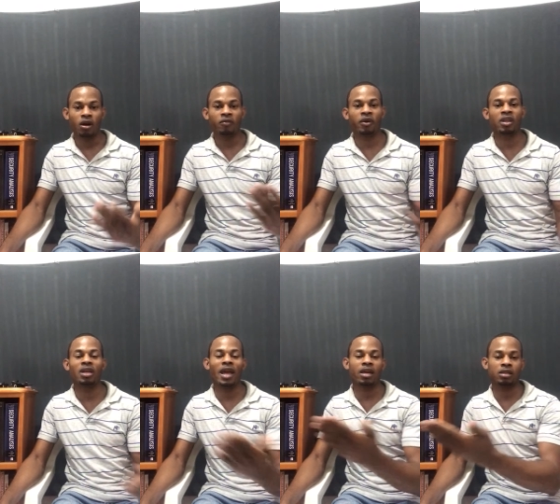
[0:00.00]
for the
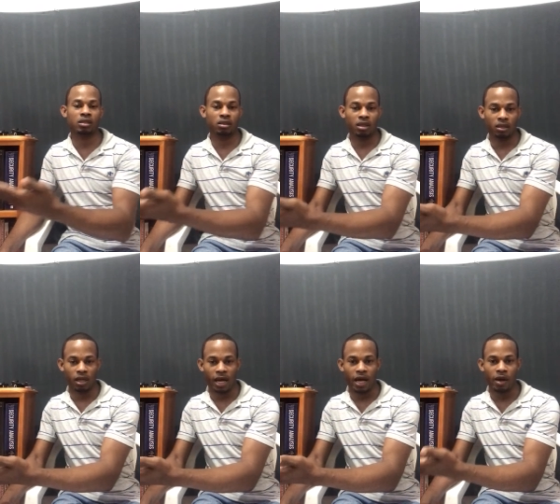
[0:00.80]
next
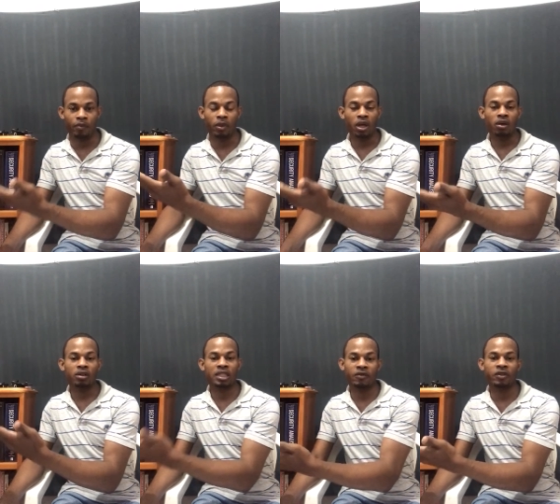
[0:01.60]

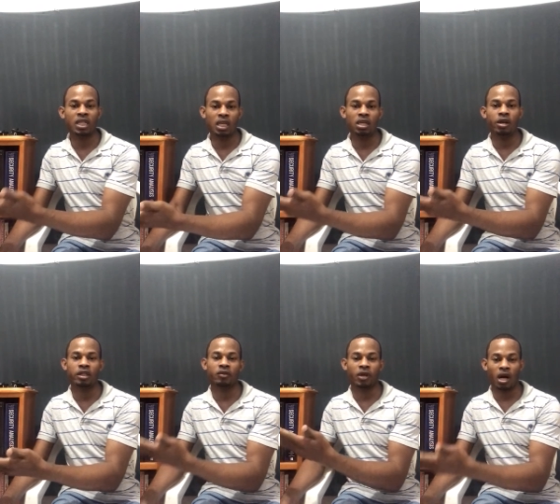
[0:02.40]
17 years of
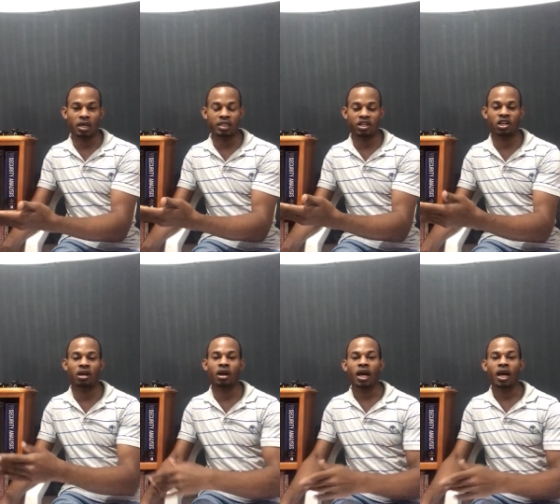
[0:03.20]
the concession.